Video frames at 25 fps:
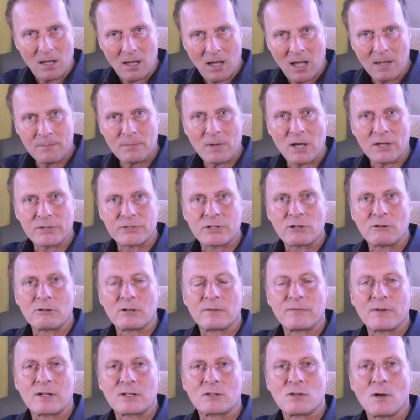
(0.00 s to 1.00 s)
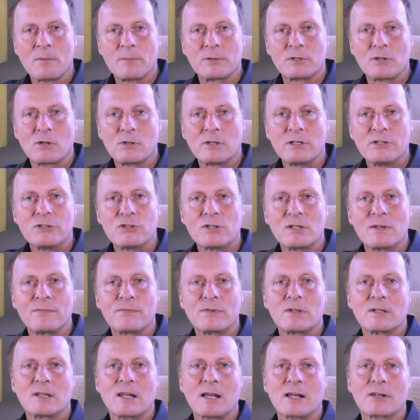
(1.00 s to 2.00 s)
I'm Mark Tyrrell of Uncommon Knowledge, and
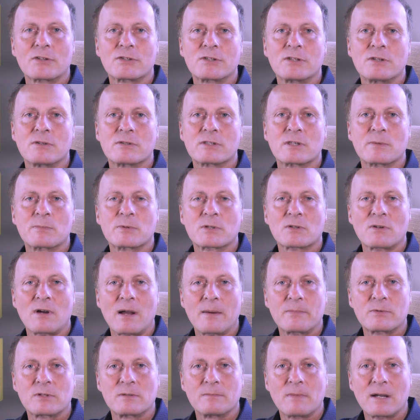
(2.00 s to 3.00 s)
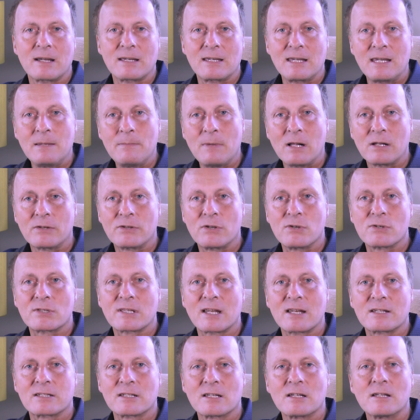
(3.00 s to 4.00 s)
if you'd like to subscribe to my email
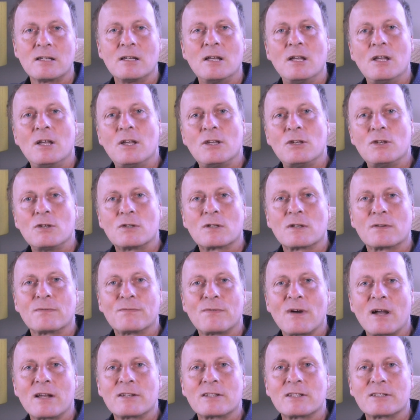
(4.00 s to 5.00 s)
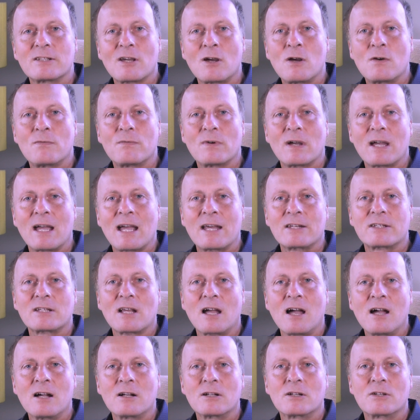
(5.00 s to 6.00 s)
newsletter, you can find it over at
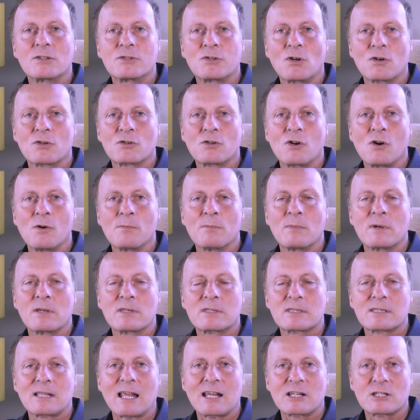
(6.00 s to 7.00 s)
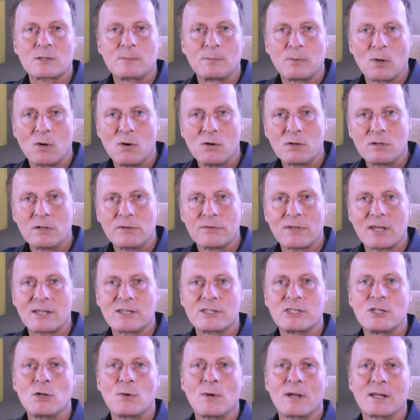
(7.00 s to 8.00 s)
unk.com slash blog.
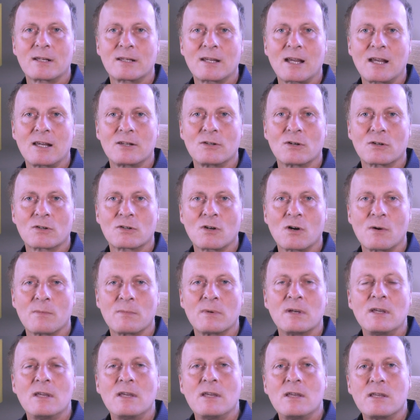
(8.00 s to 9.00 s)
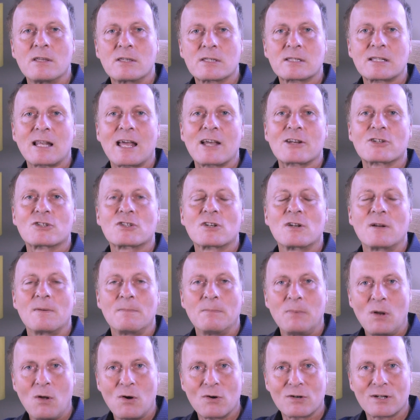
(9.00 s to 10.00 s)
That's unk.com slash
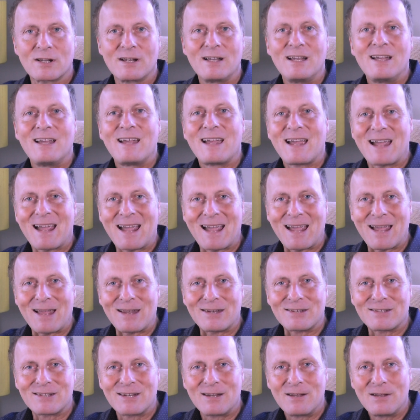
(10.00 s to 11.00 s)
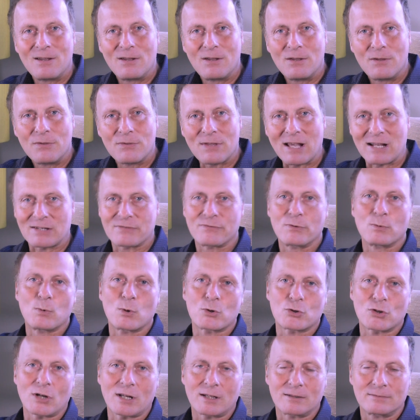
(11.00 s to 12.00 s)
blog. And thanks for
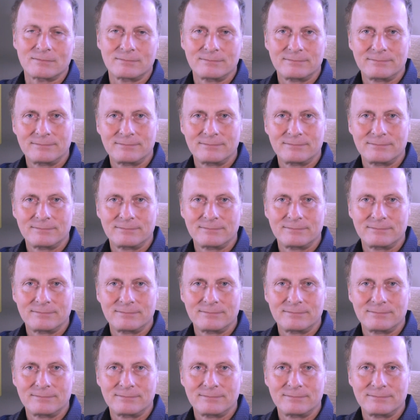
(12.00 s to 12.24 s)
watching.